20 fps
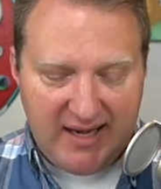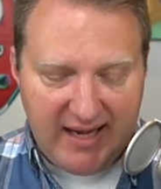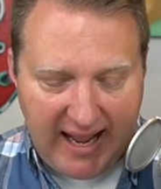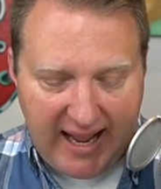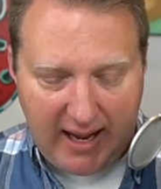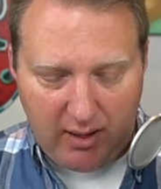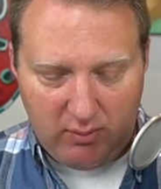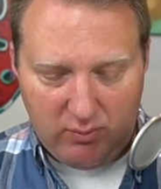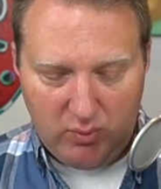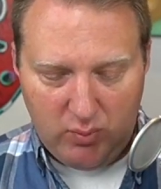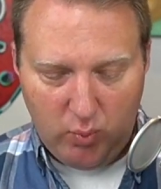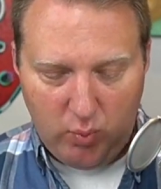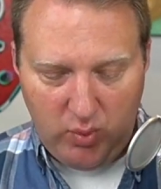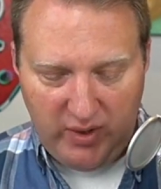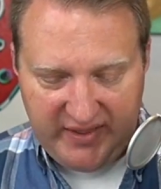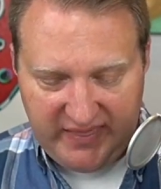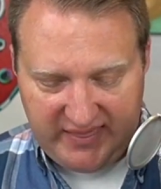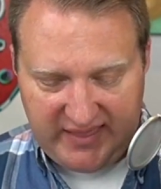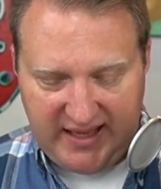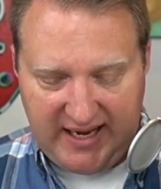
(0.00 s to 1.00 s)
Now,
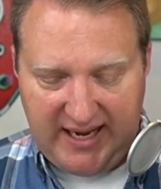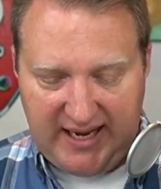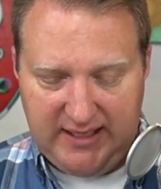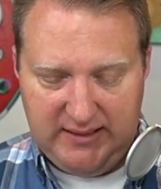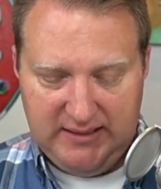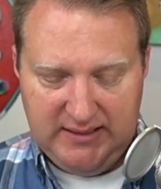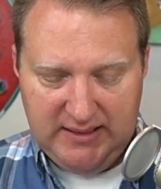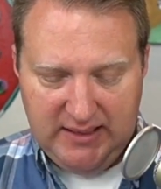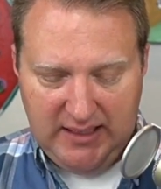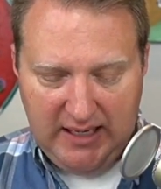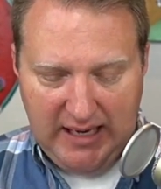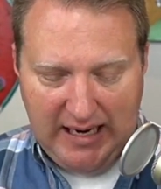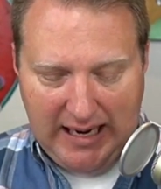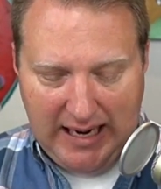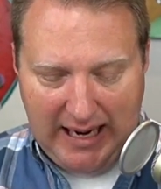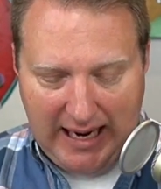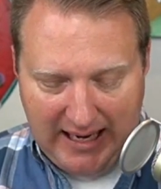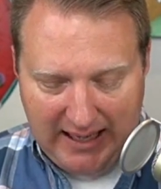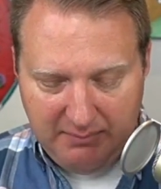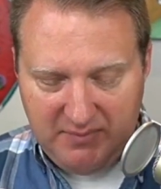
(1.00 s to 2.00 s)
with that,
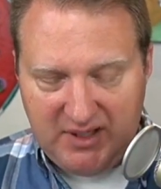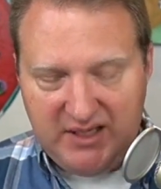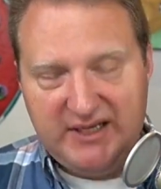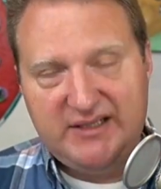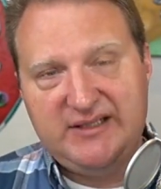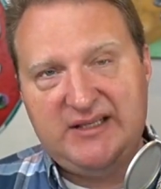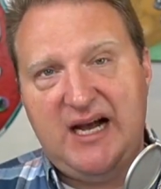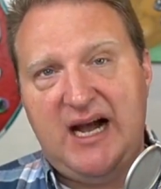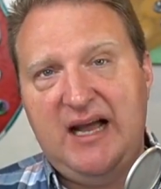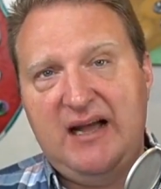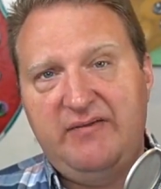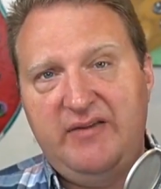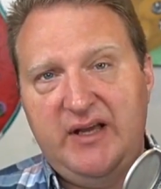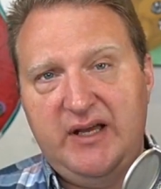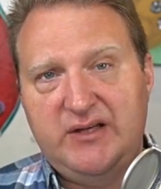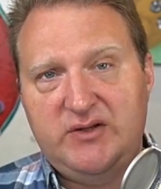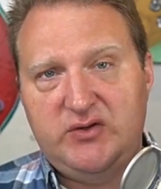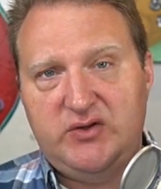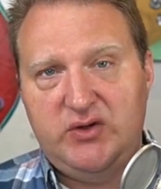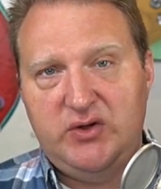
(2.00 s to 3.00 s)
I'm going to dive
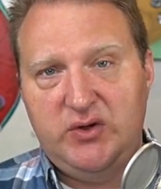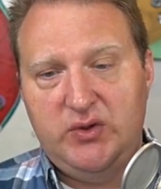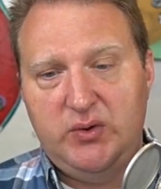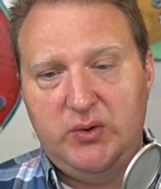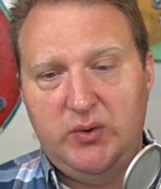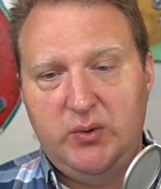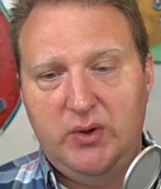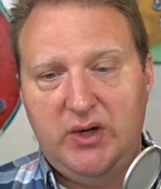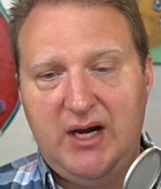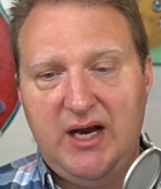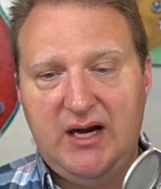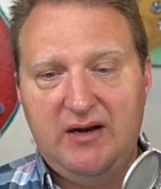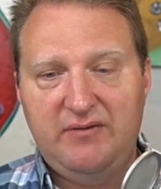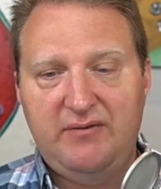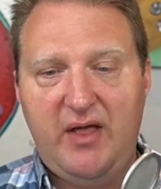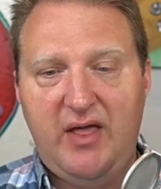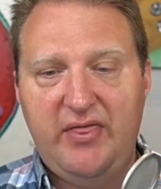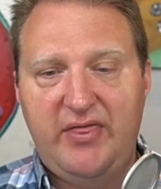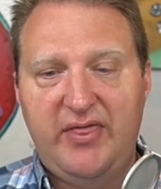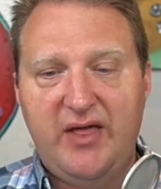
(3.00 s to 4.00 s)
into kind
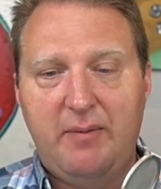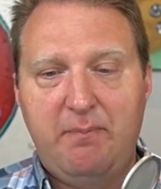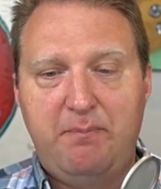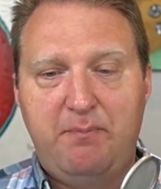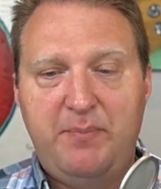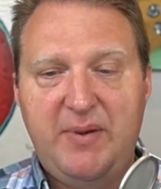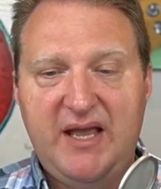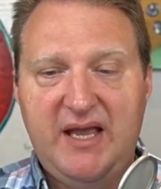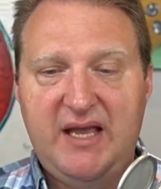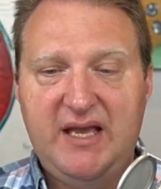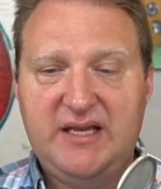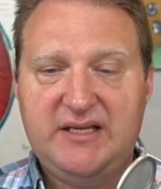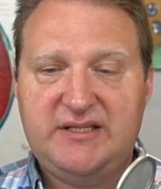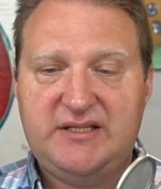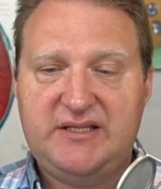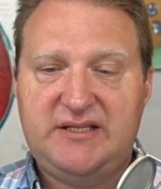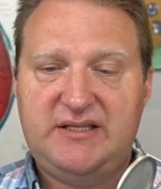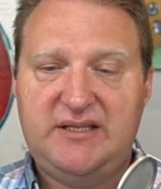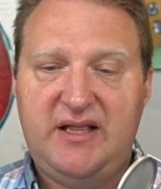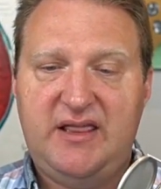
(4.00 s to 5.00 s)
of the
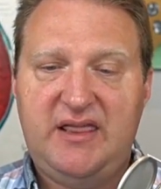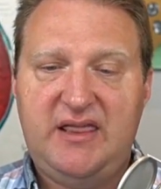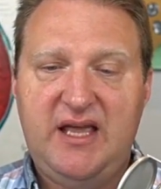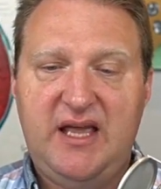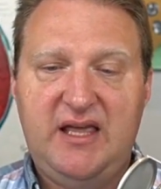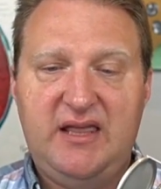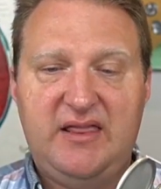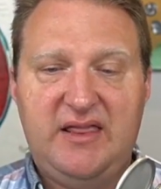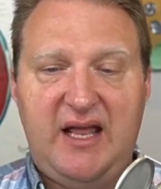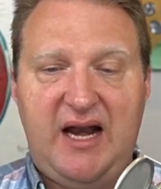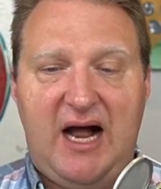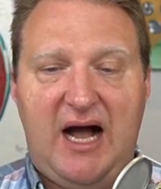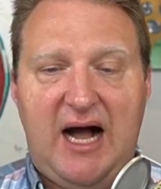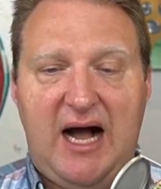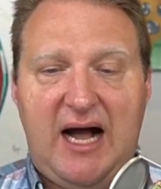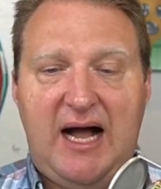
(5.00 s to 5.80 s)
biggest thing that